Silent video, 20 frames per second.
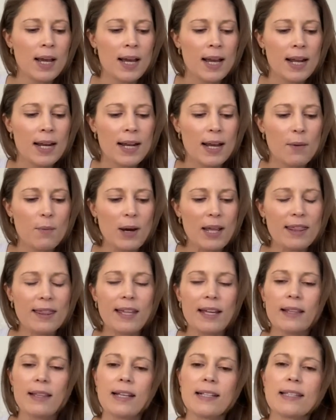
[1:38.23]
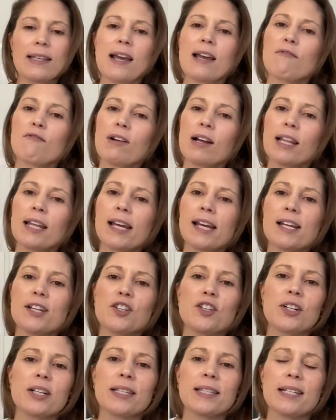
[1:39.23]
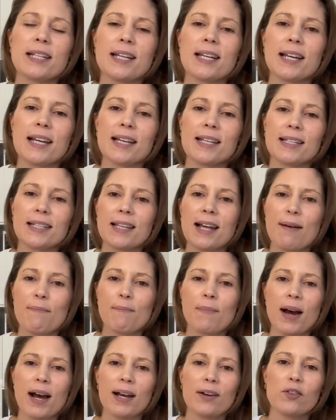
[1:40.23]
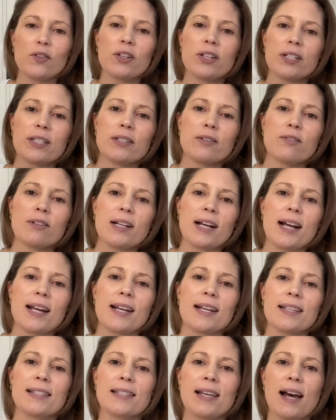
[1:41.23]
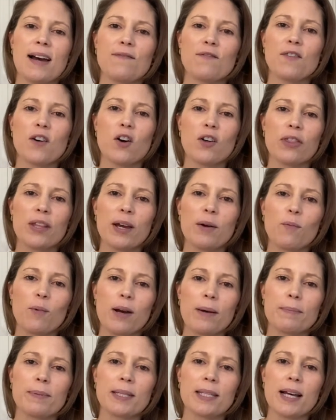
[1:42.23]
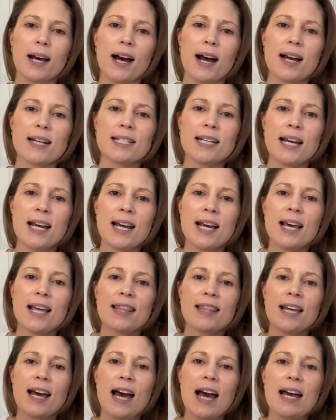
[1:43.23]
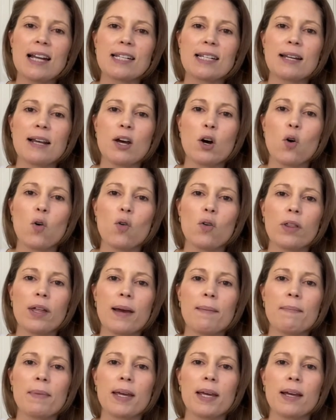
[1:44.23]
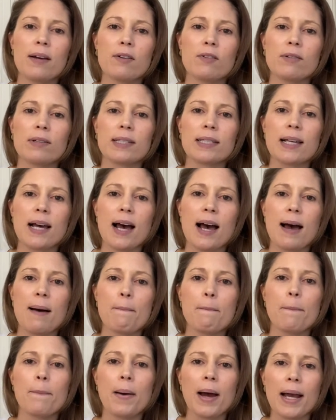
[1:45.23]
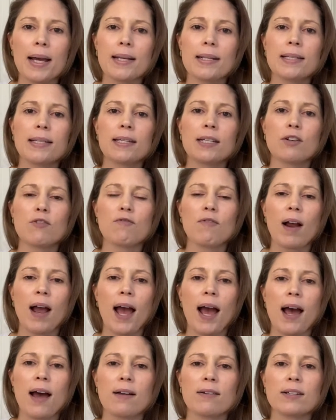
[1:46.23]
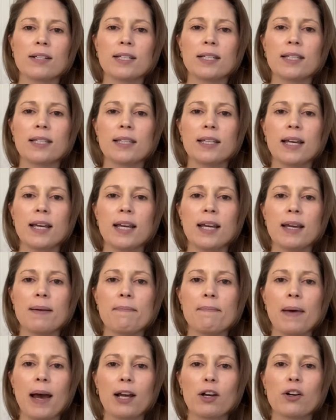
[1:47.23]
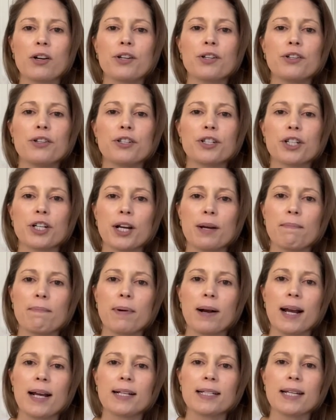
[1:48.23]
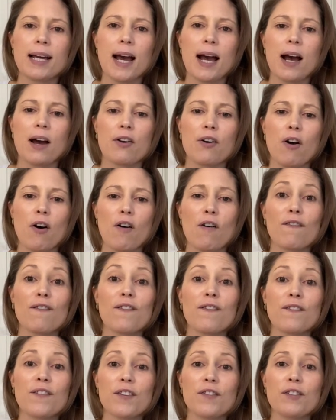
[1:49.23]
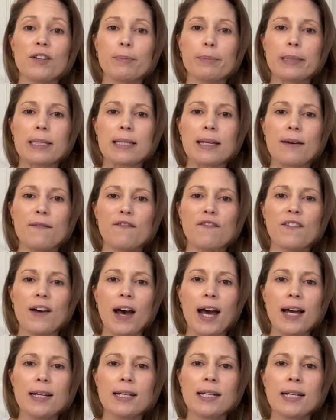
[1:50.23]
one thing that's really interesting is that My Goodness Organics have on their website that all their meals are based around the macronutrient breakdown of 50% fat,